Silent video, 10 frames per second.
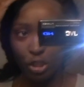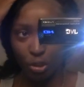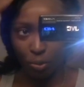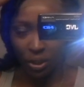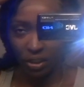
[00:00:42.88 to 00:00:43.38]
to show
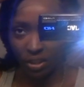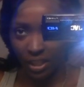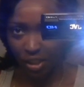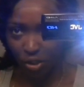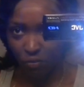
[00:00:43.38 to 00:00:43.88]
you what it looks
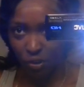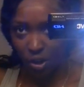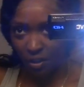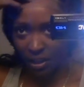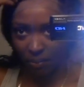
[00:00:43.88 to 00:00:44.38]
like so
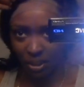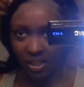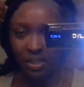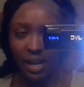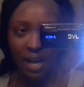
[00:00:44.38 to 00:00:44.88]
far. And then I'm going
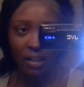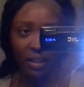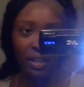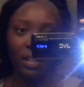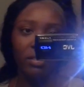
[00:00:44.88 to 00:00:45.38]
to style
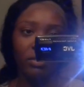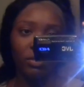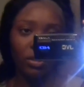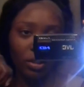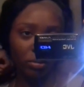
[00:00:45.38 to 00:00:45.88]
it
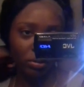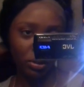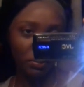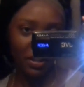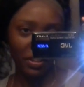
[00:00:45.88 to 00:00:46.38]
and, you know,
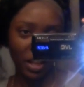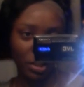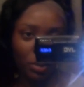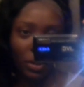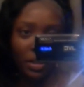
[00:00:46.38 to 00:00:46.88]
do my
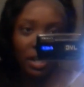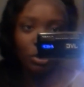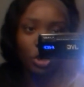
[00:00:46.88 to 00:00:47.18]
thing to it. Then I'll